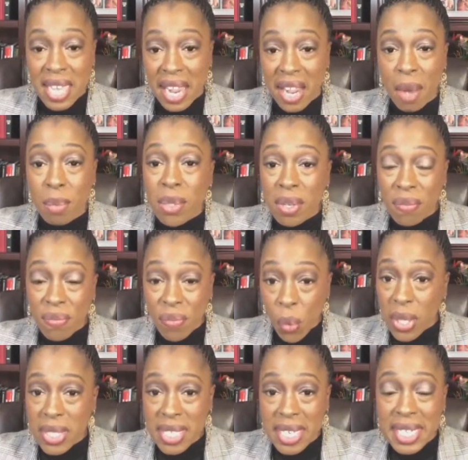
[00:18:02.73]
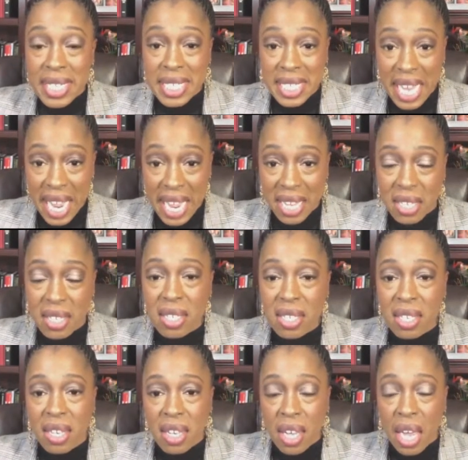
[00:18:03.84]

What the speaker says: take up to 14 days